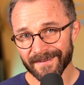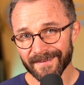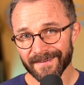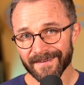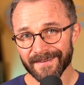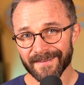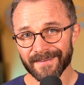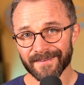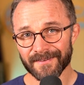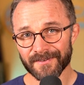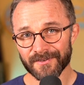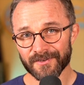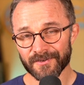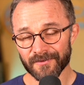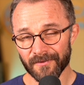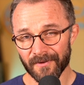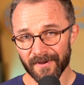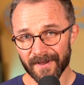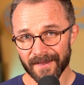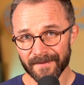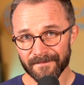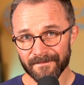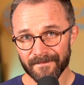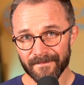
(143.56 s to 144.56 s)

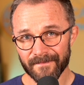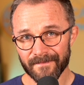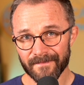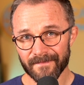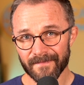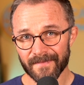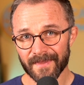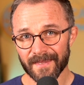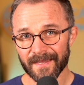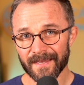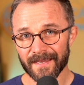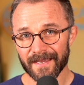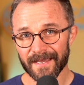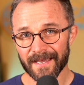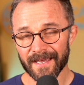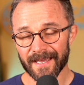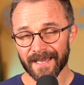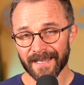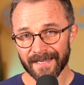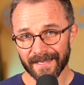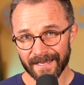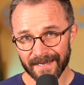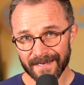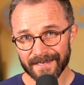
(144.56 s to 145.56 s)
enjoy,
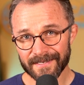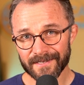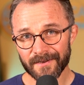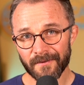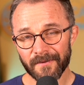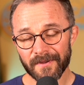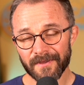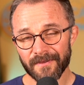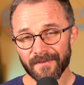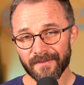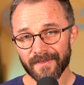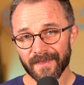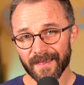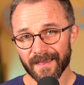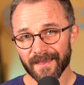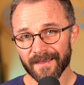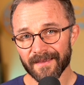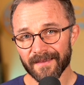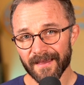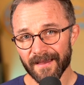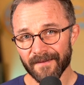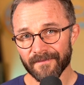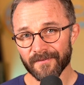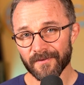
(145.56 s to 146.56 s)
and let us know what you think
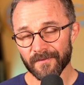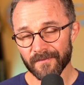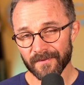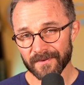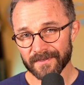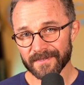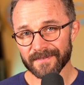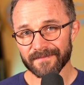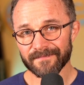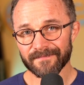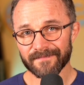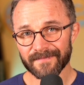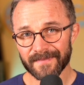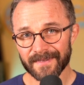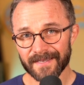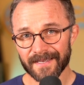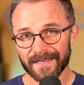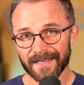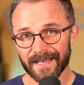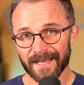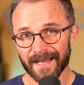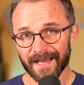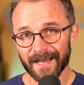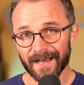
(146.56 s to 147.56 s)
afterwards.
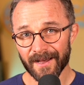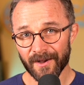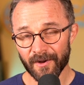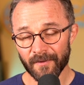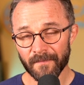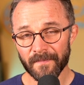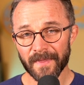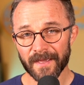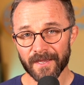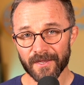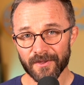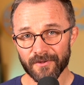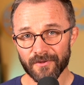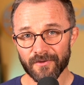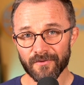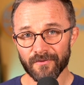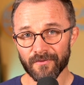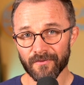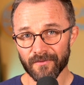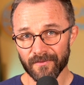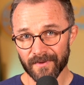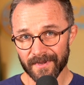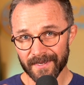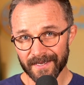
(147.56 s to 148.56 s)
I hope that
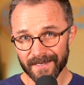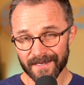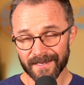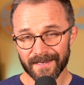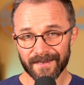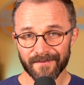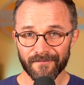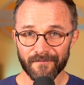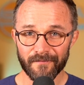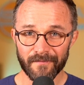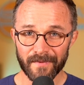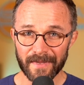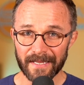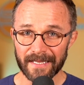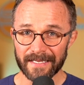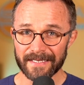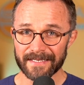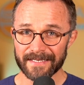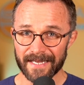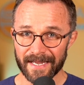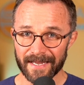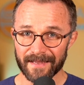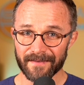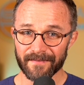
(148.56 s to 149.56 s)
you really
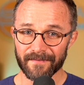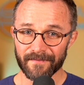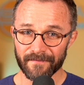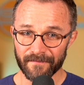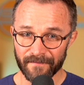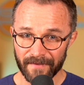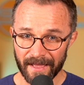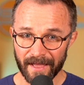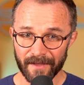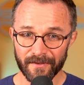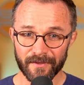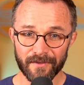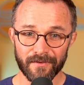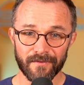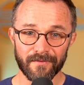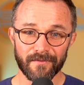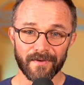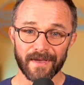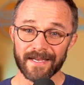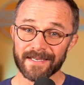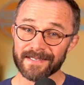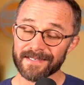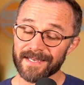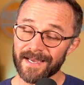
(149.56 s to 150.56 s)
take value,
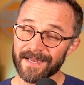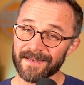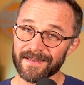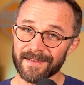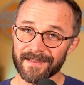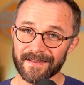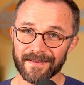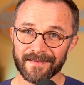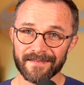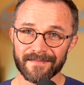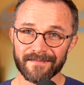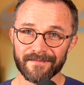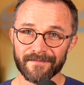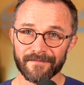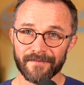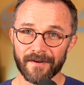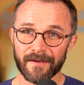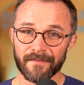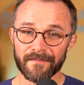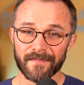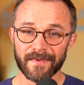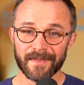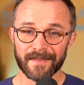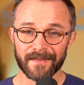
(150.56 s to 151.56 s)
as I did,
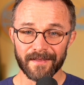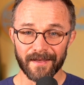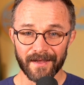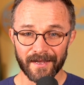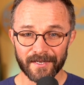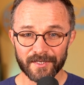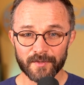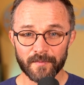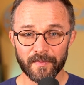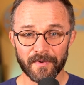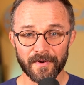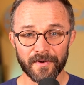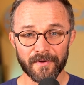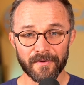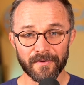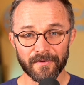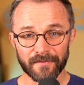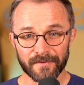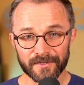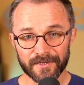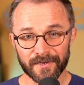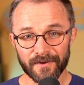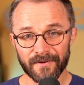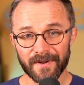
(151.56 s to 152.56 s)
from the entrepreneurial
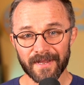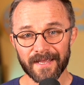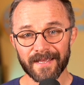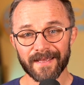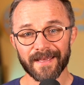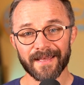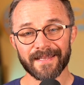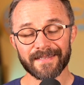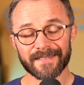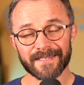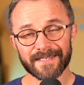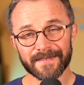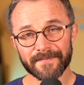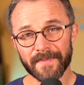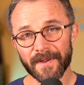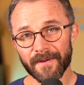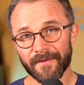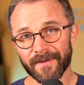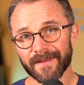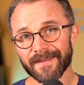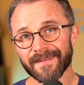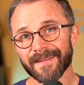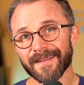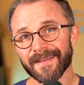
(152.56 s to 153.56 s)
journey and
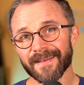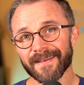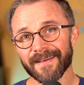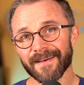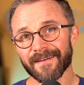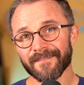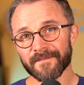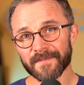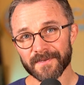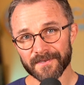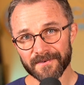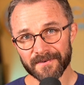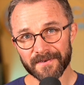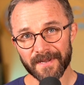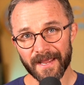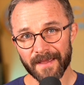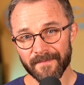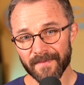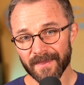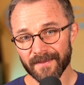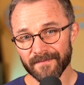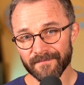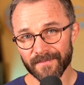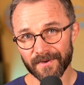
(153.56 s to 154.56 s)
spirit of Mr.
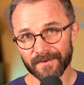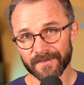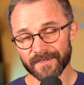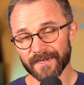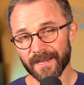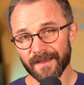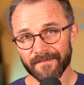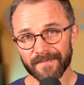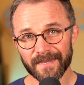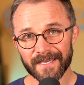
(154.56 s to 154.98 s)
Damian Beauchamp.